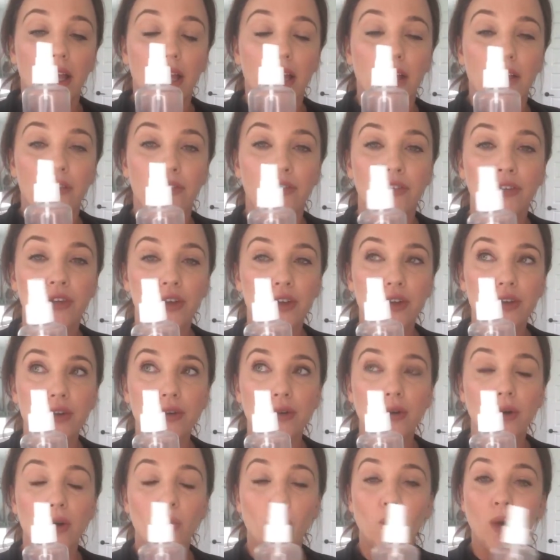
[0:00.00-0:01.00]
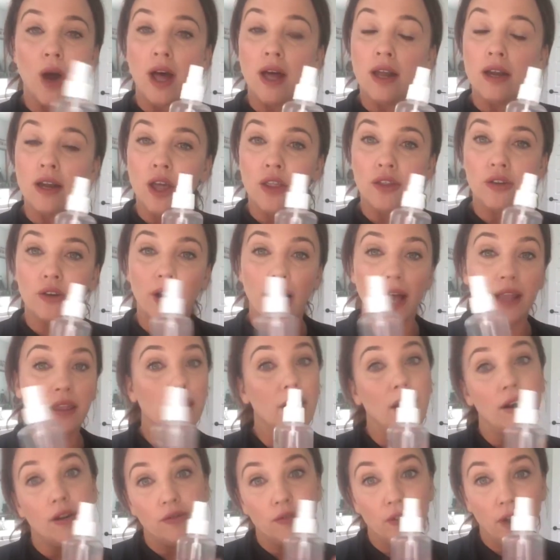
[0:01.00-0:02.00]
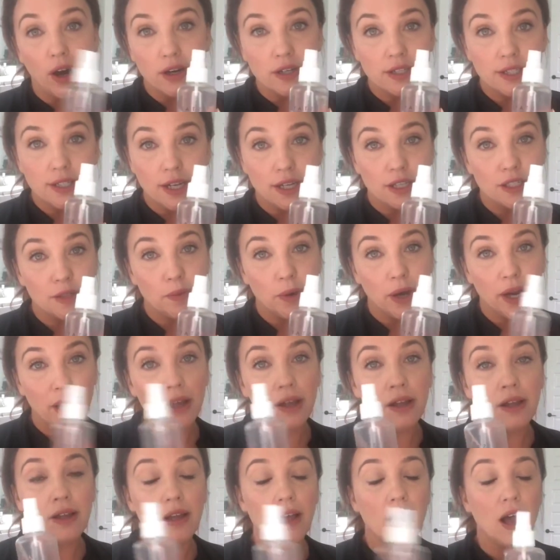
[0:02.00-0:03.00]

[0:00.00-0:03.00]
if you want another, I love our Stay Spray.